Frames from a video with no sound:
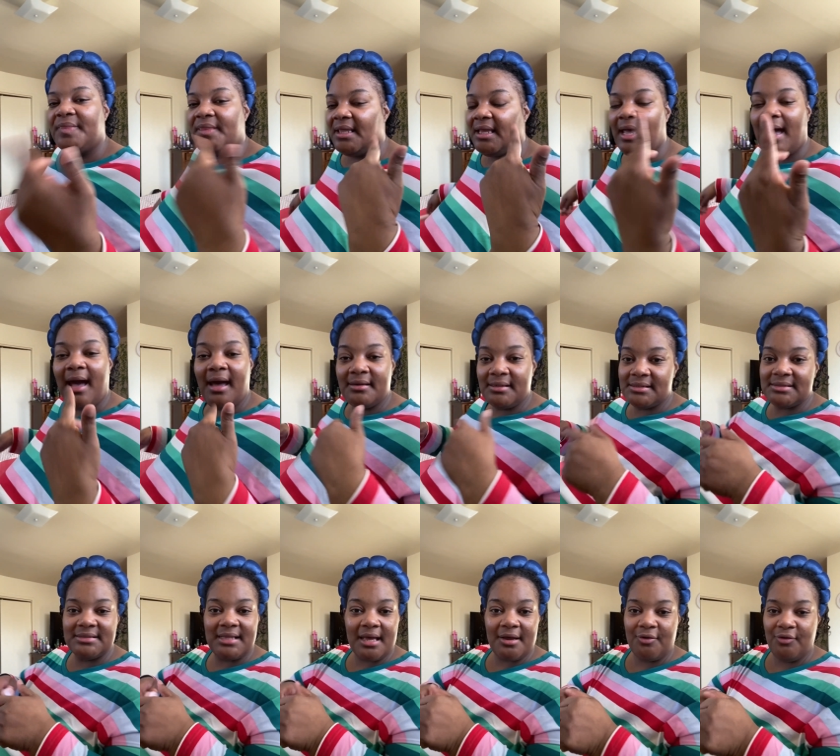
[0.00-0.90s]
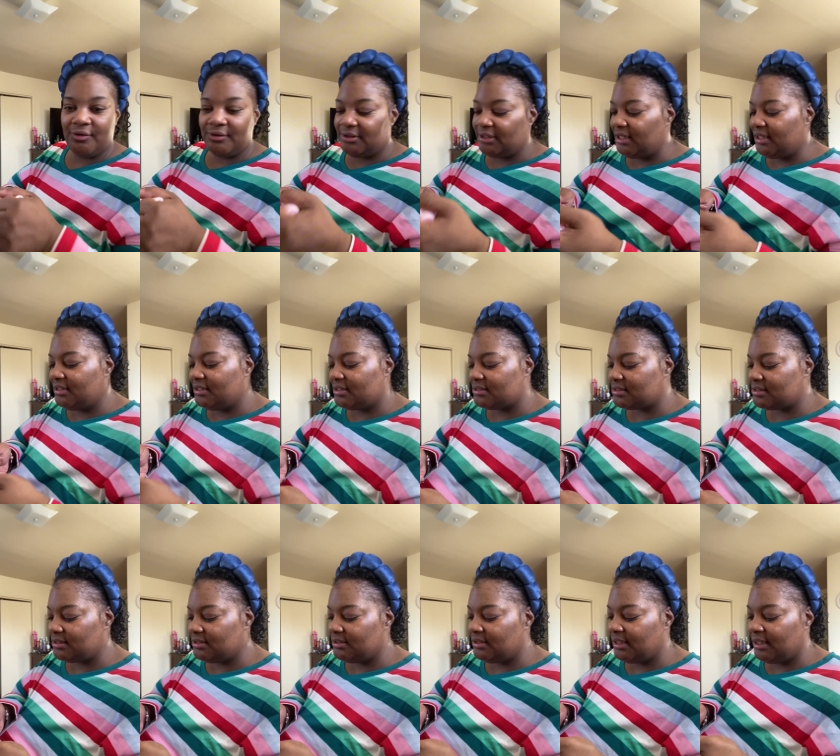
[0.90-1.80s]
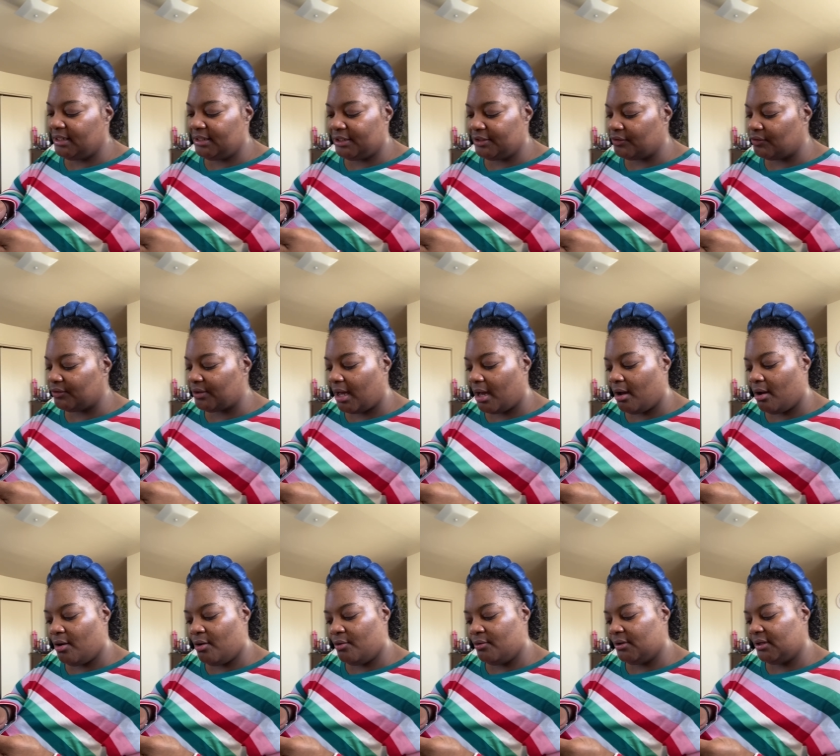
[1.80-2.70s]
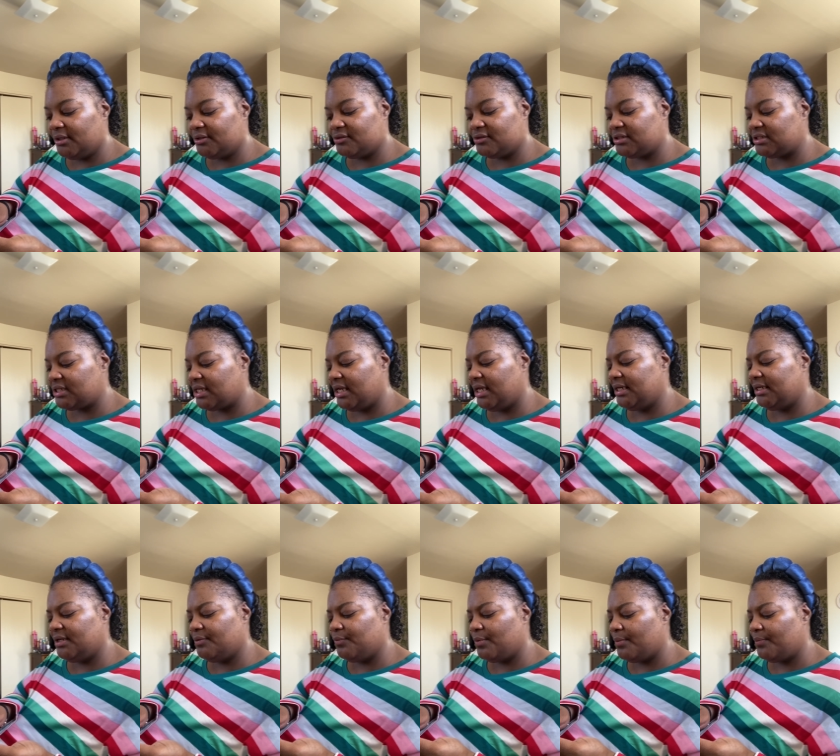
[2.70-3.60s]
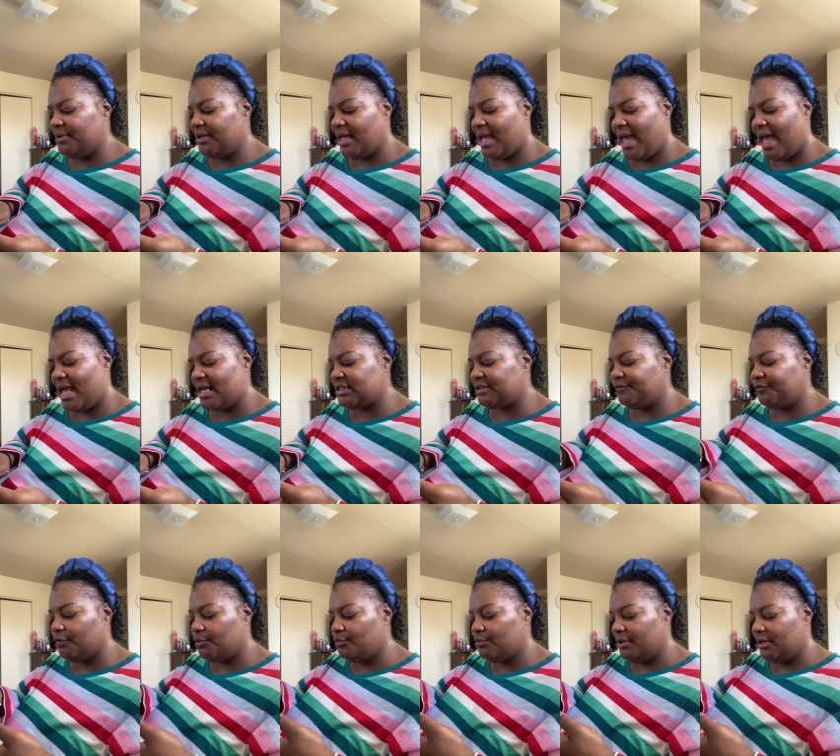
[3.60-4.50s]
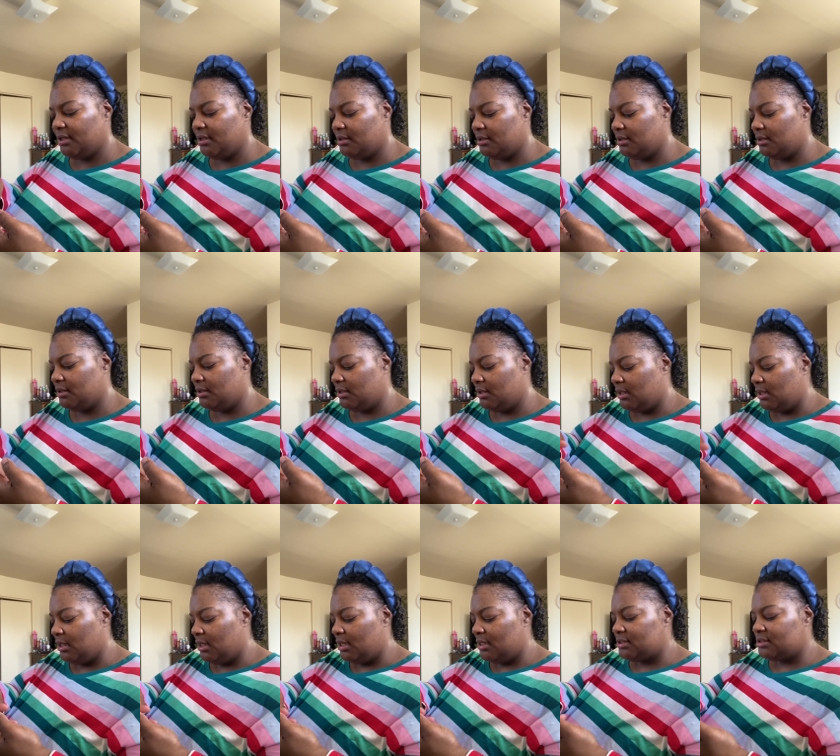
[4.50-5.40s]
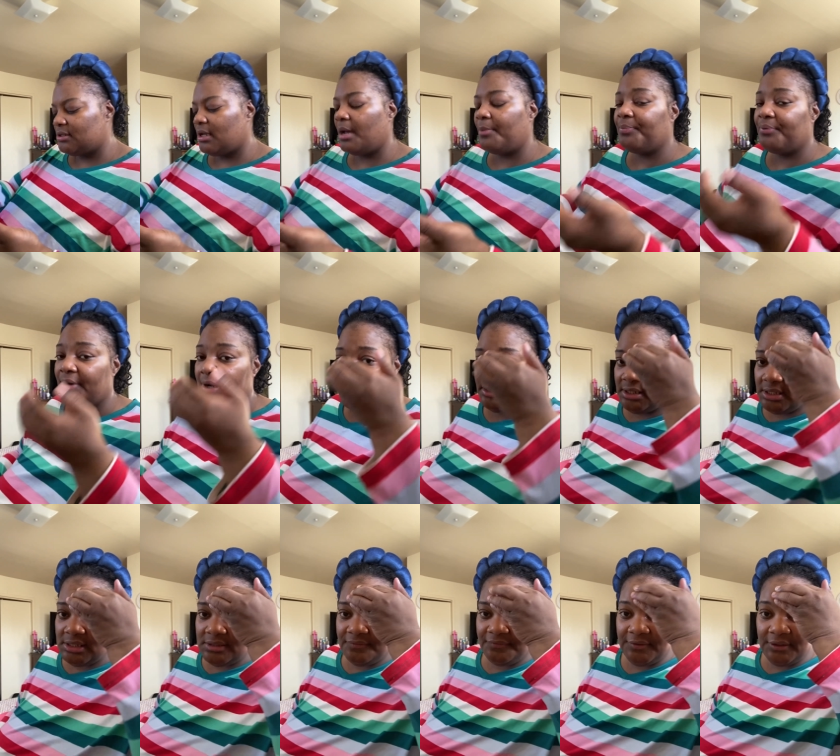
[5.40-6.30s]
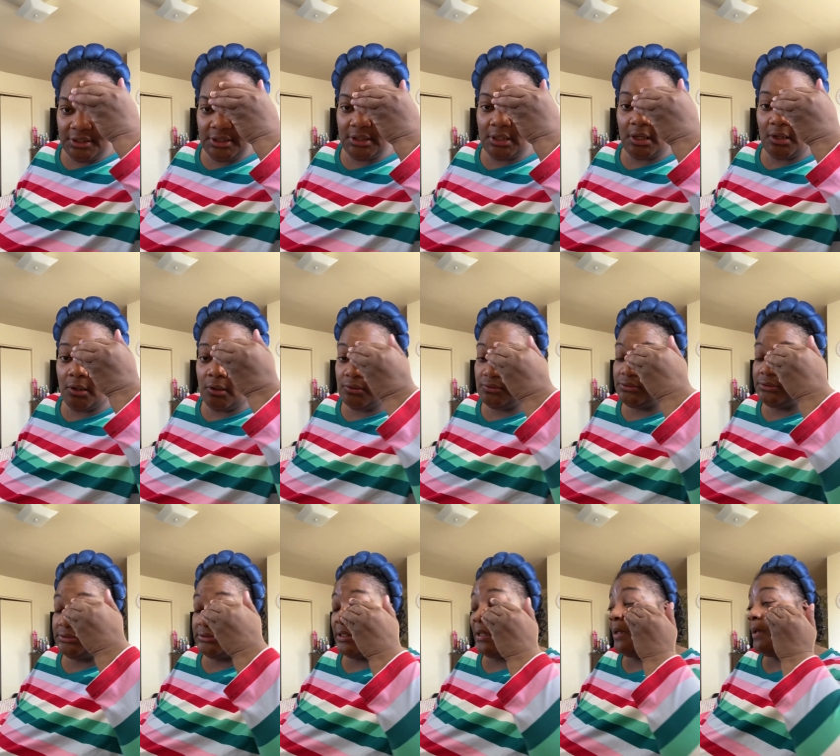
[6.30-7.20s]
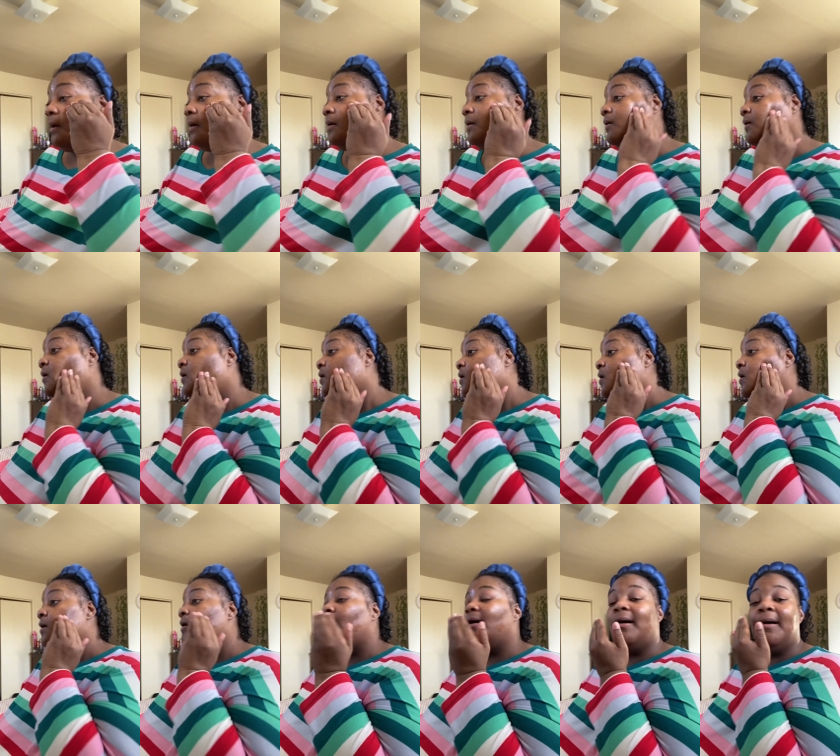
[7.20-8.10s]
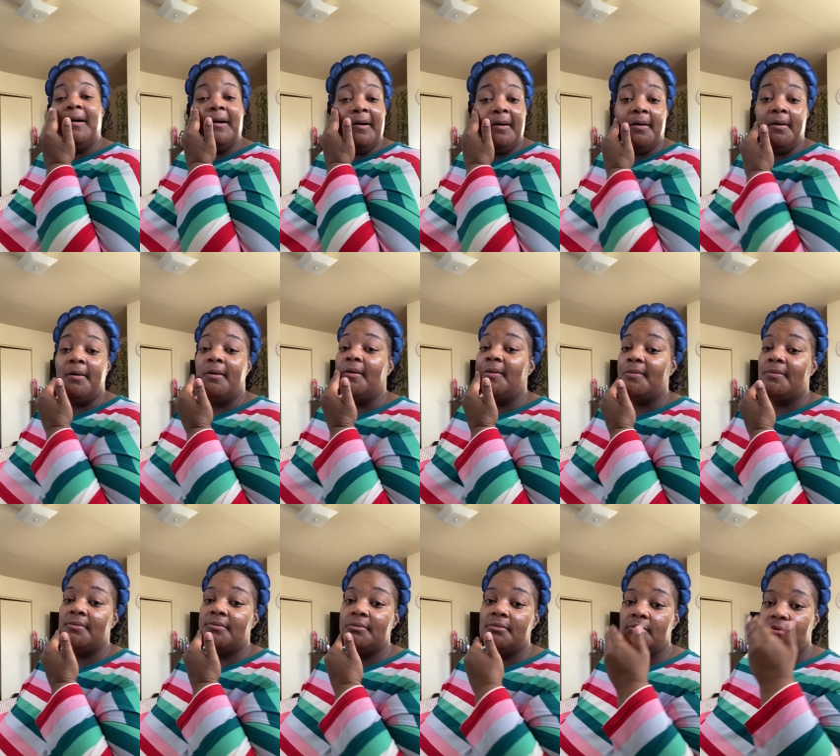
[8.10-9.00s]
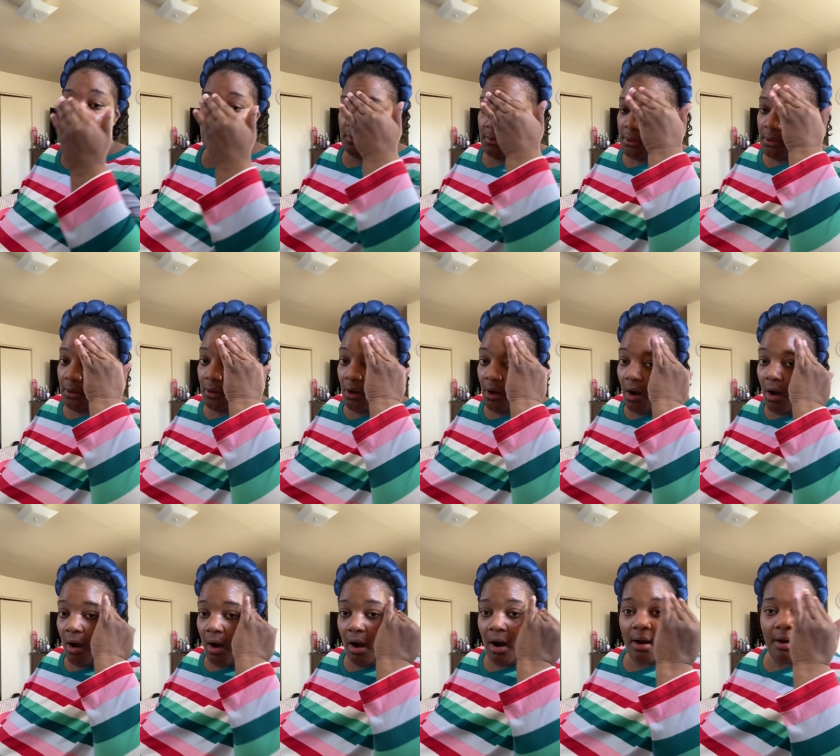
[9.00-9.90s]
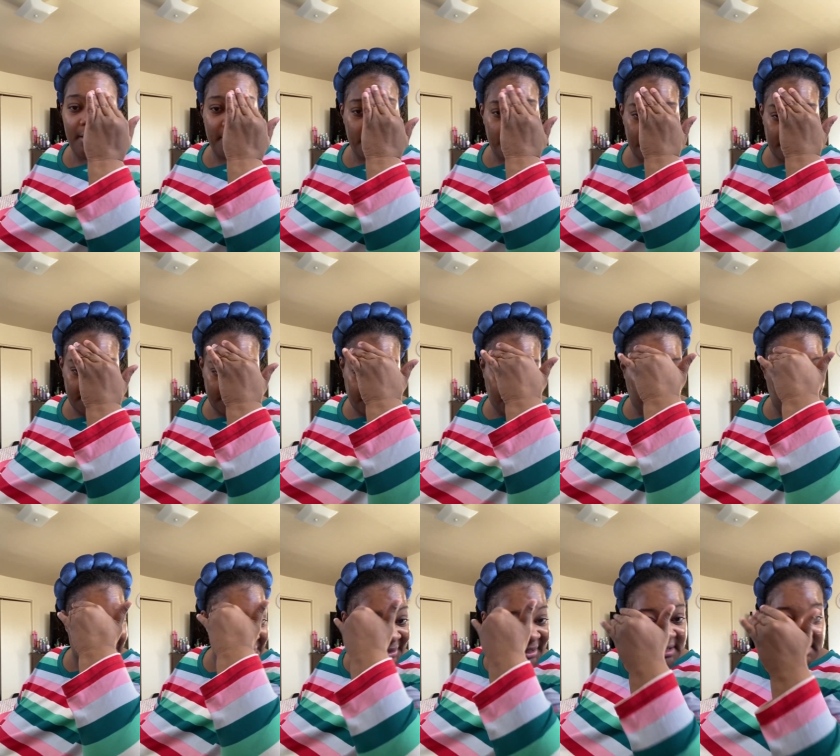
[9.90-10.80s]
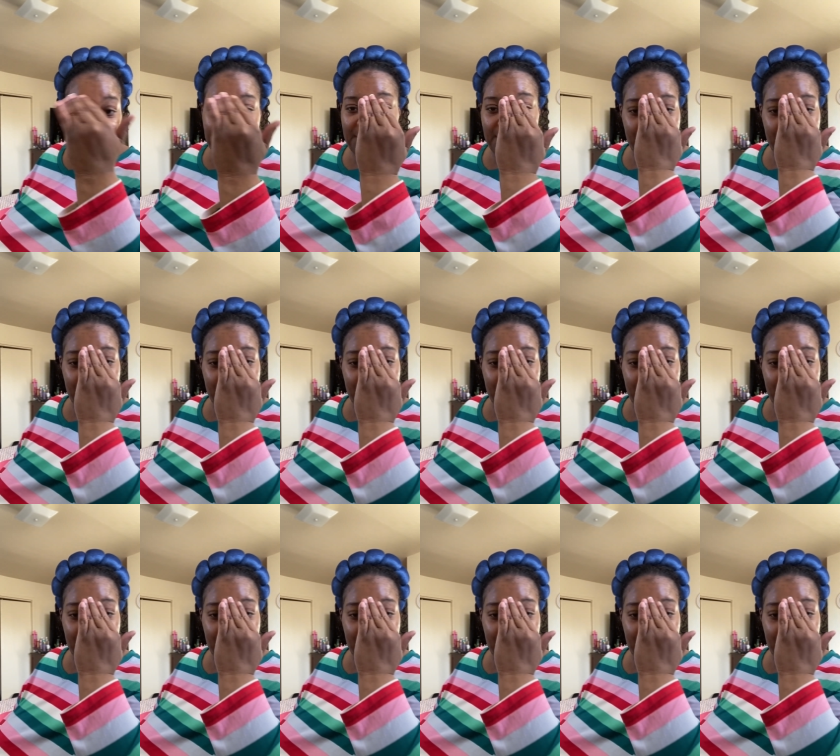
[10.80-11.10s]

God is not going to lead us leaning on our own understanding when we ask for it. So I pray these videos uh are reaching